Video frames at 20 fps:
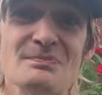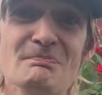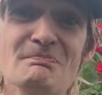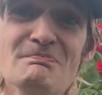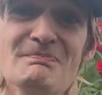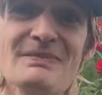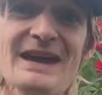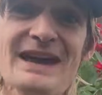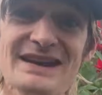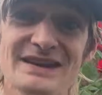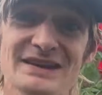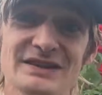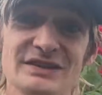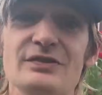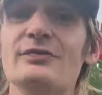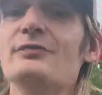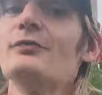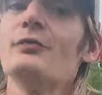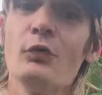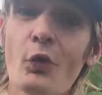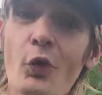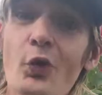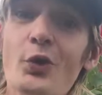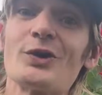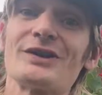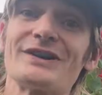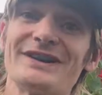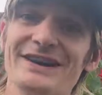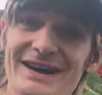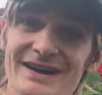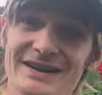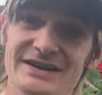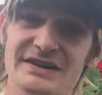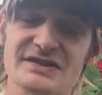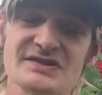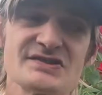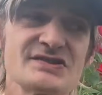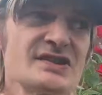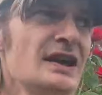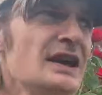made for
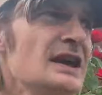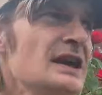cuttings.